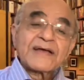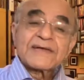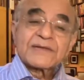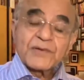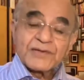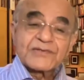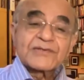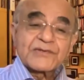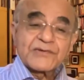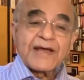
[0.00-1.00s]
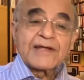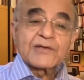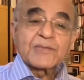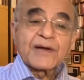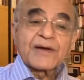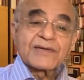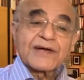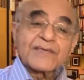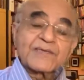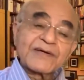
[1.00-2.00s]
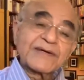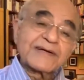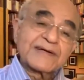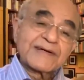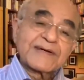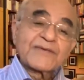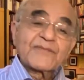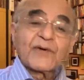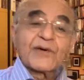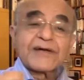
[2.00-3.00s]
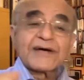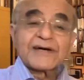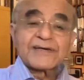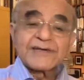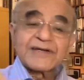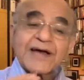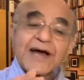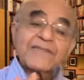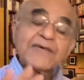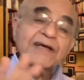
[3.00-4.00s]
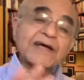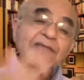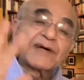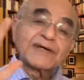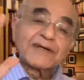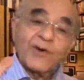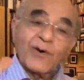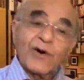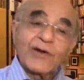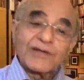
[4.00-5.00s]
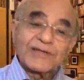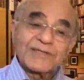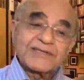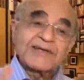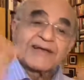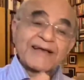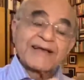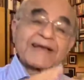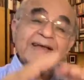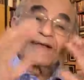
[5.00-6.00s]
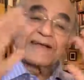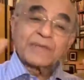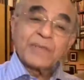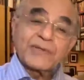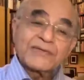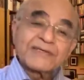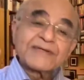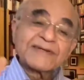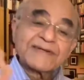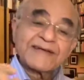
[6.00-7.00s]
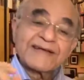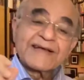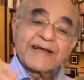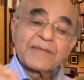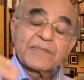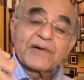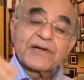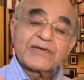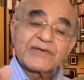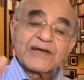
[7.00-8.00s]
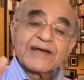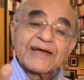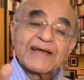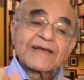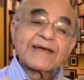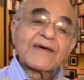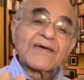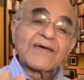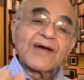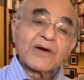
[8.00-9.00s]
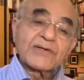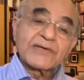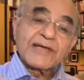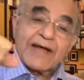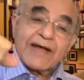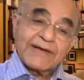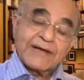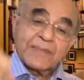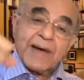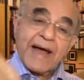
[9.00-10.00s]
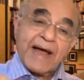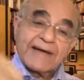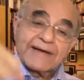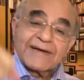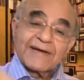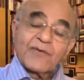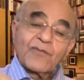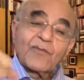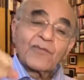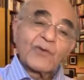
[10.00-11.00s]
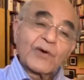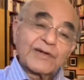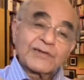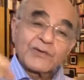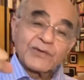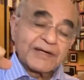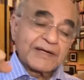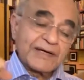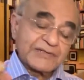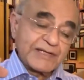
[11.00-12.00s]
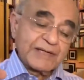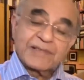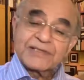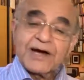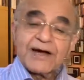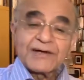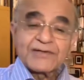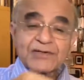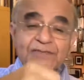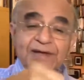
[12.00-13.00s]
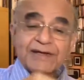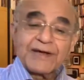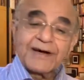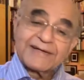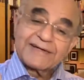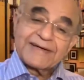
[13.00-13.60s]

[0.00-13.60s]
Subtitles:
it was strange because after 4 years in ivy covered halls in Boston, Cambridge, here I was carrying a bag, going through the dusty bazaars of India,